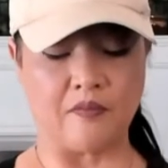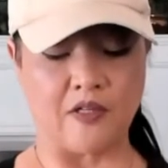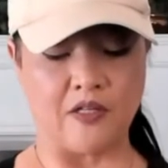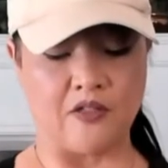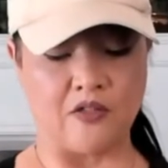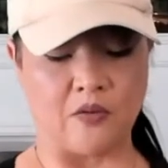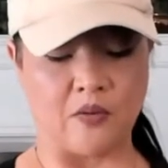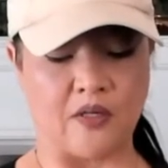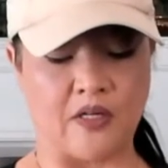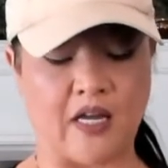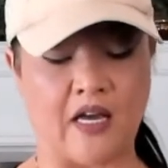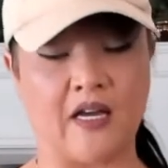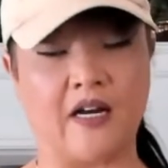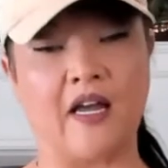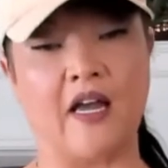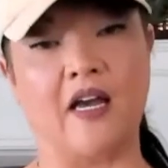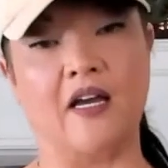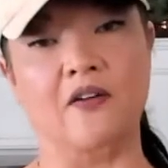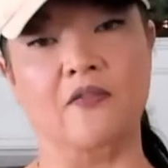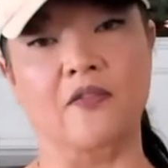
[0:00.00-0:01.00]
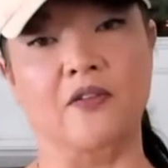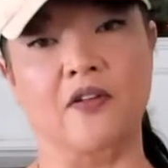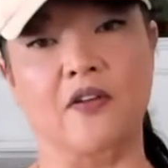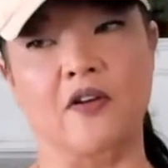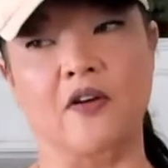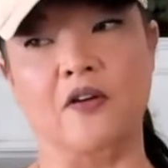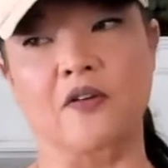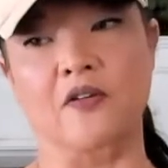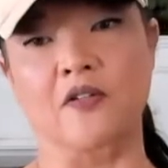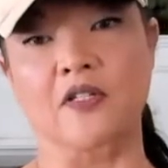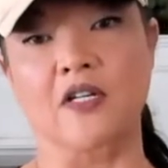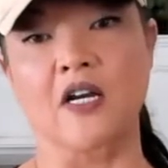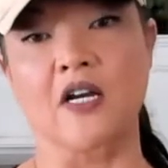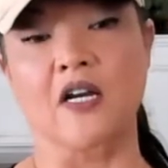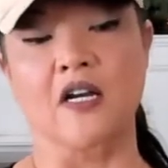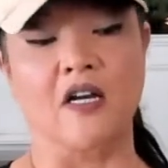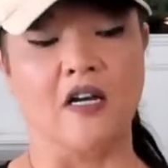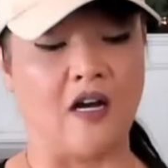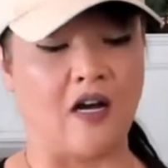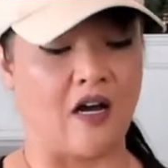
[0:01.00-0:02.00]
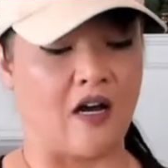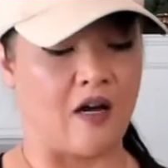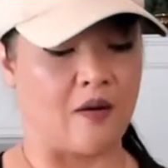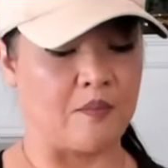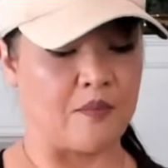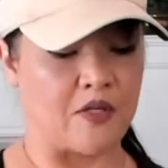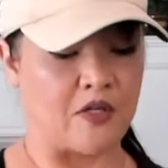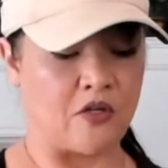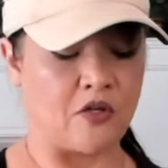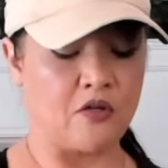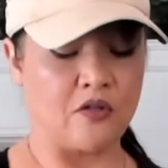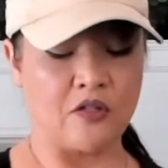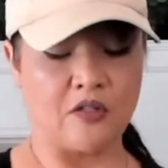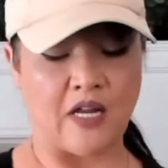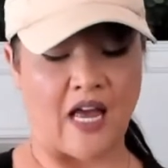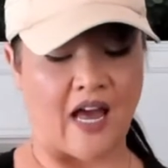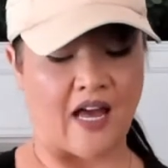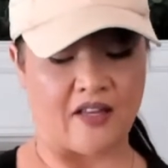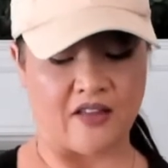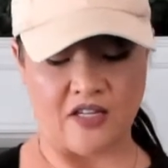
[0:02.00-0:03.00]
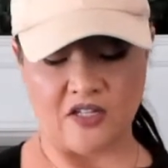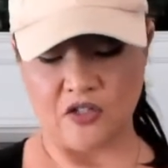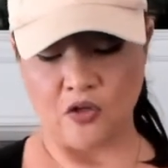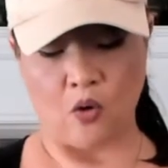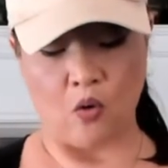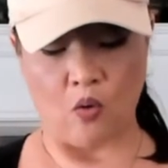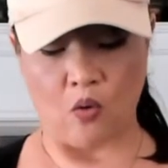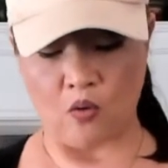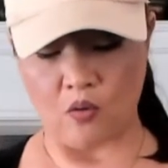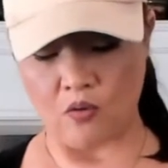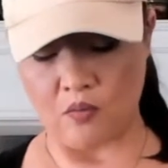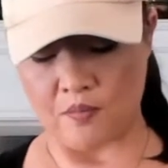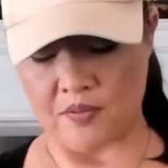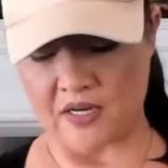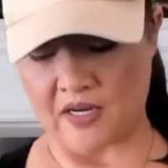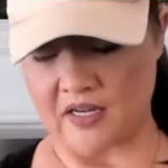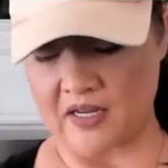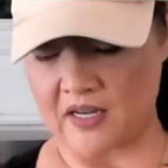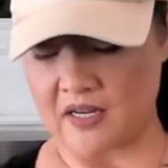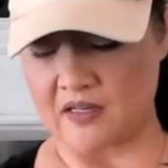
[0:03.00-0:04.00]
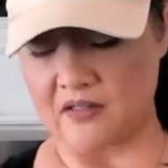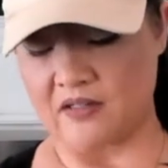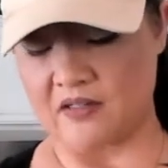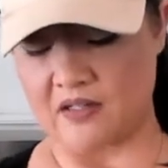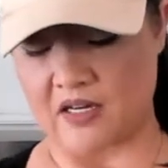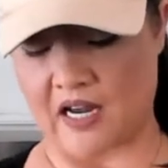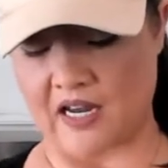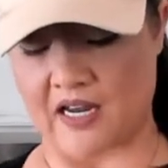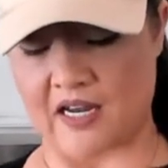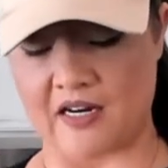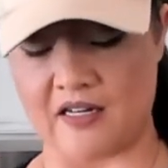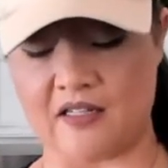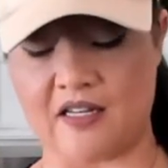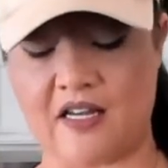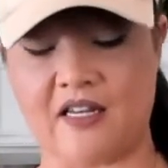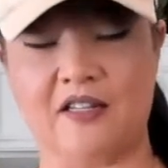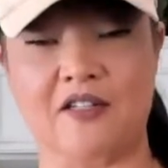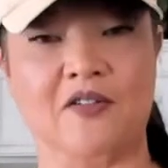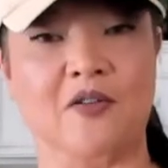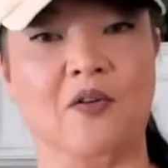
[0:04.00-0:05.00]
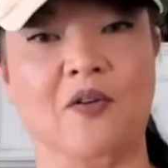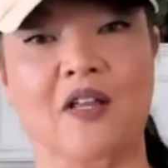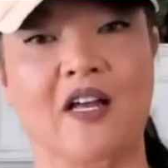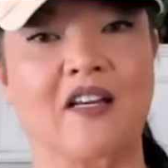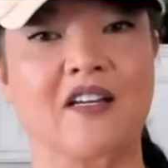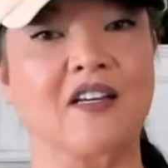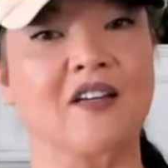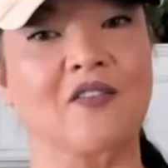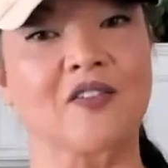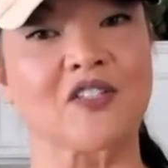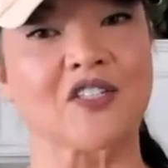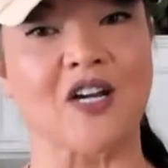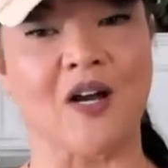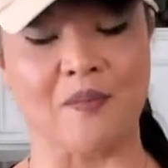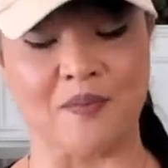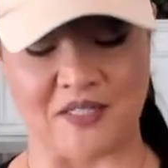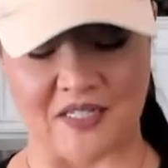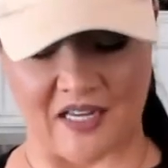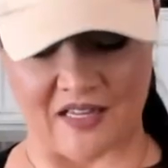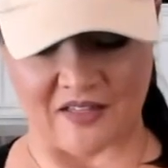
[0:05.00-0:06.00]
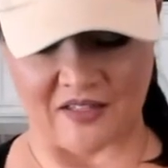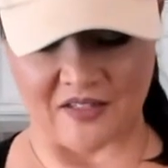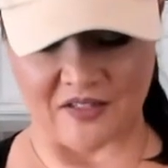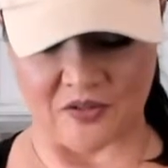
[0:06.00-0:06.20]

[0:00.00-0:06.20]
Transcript: So we're going to add a handful of those. Um, you can add these whole, but again, I kind of like this whole idea of a chopped salad,